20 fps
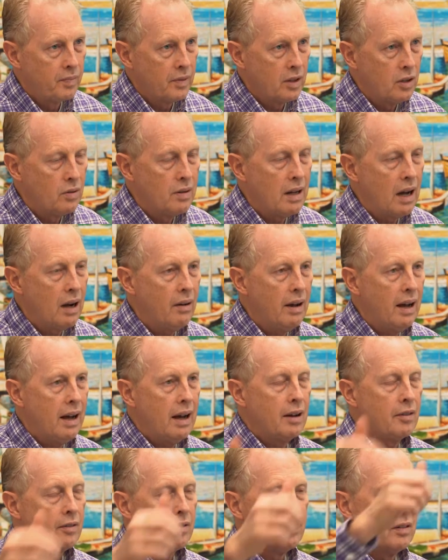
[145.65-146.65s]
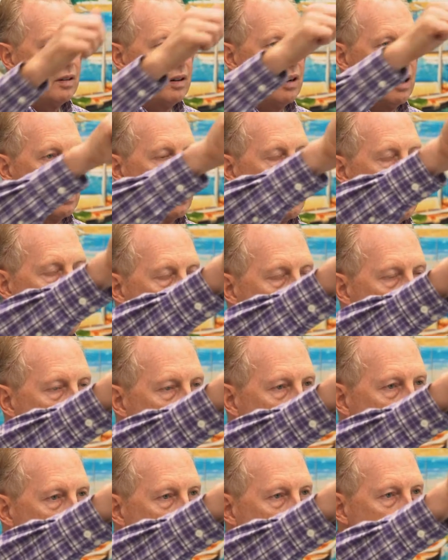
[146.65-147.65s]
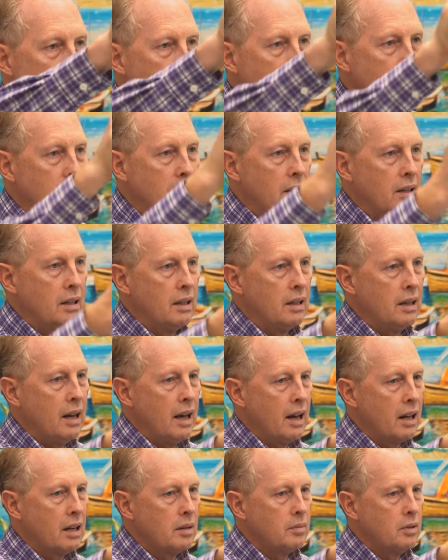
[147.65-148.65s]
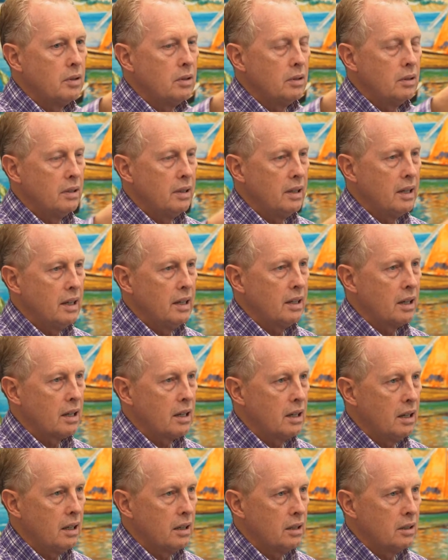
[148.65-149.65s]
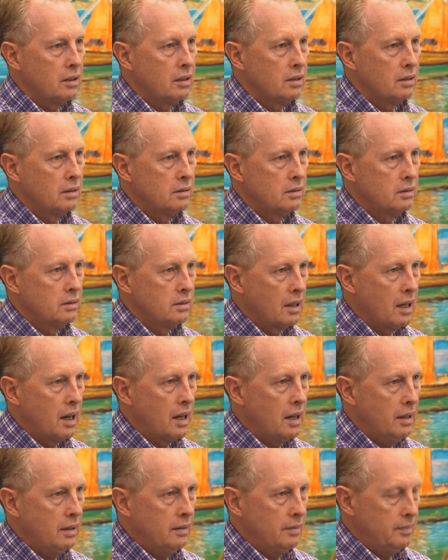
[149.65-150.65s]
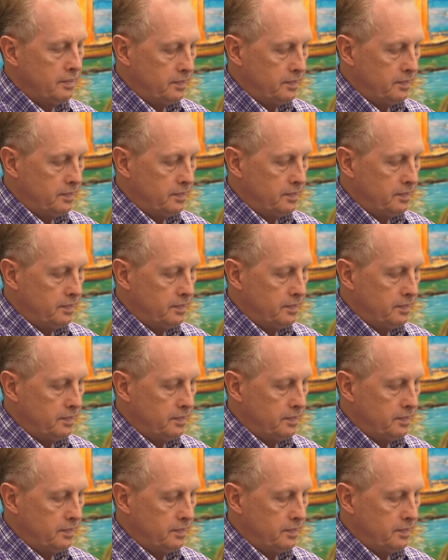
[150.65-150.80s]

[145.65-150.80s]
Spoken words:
You now have a country, an animal, and a color. Got it?